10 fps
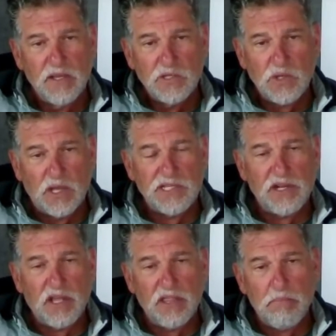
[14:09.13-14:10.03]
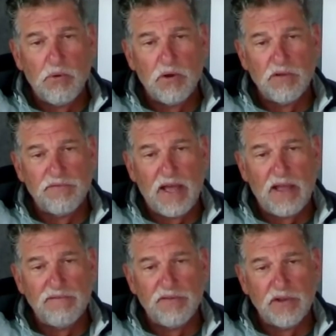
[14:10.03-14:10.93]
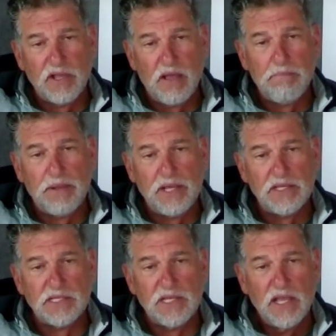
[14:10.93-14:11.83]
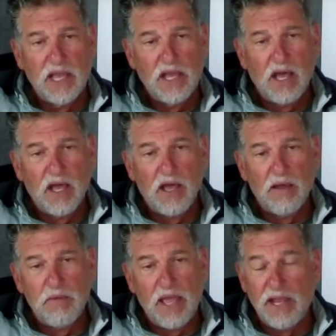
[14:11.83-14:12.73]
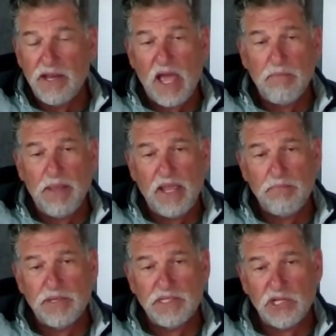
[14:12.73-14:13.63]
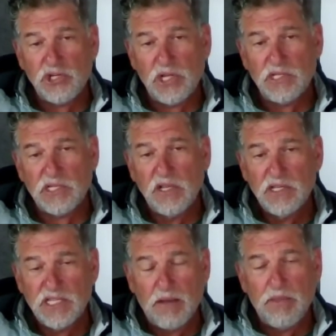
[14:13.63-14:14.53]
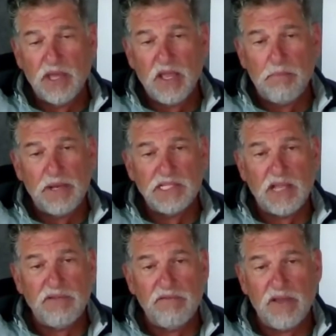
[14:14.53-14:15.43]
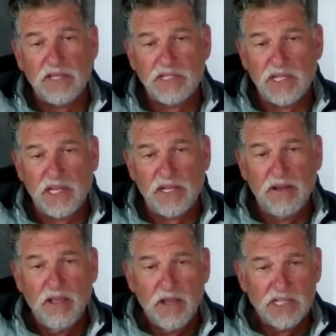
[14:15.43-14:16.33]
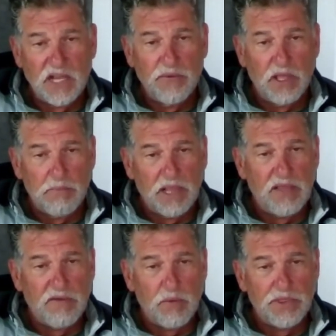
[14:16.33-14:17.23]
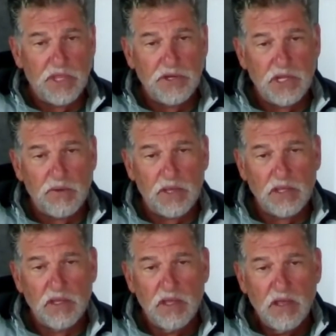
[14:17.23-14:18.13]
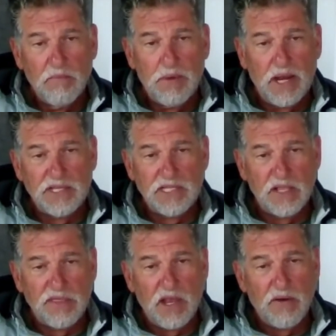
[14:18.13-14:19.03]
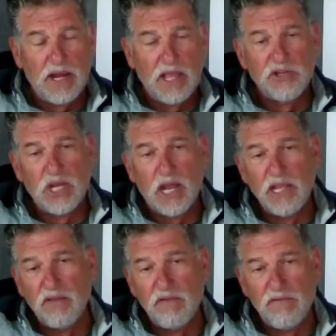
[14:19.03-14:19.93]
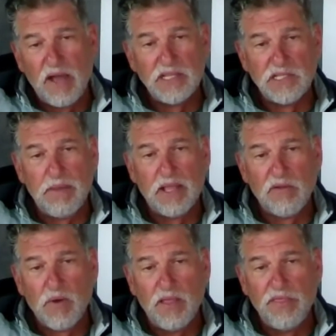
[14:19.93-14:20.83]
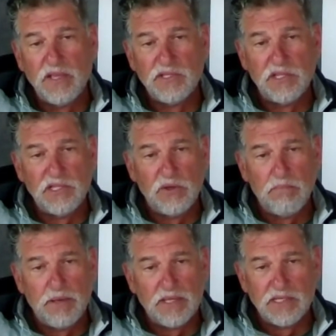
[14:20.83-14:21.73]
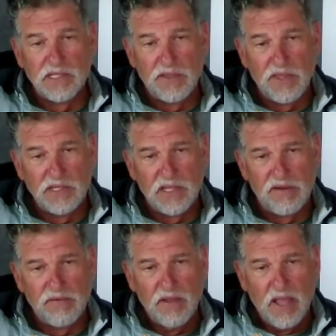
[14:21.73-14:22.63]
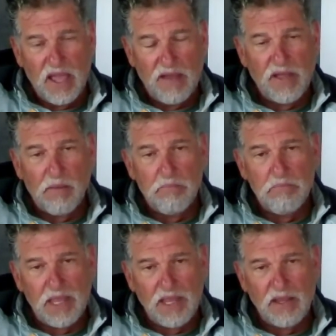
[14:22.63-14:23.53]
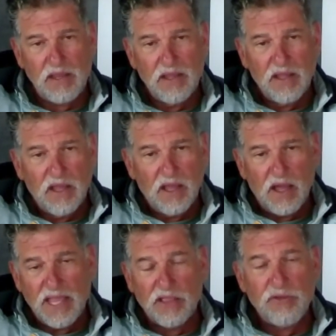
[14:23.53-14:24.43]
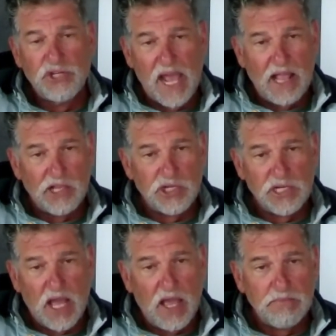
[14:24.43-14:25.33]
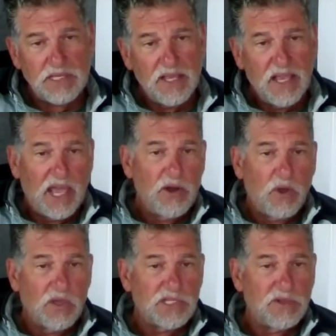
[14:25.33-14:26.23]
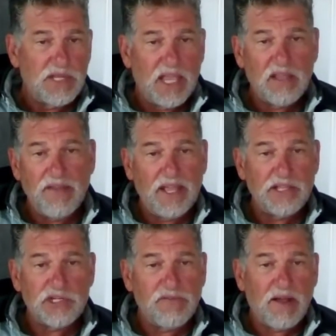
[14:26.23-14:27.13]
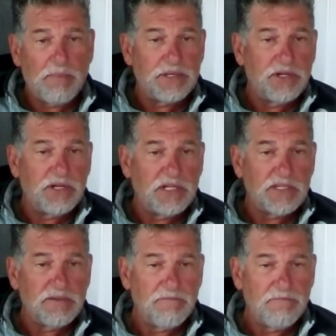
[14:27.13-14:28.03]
So I sit on the board of 5 different companies and non-paid positions. Some of the companies I've invested in because I really believe in what they're doing, but I sit there and I try to give advice about the right things to do in business, the things that have helped me get through challenging times and also take advantage of opportunities.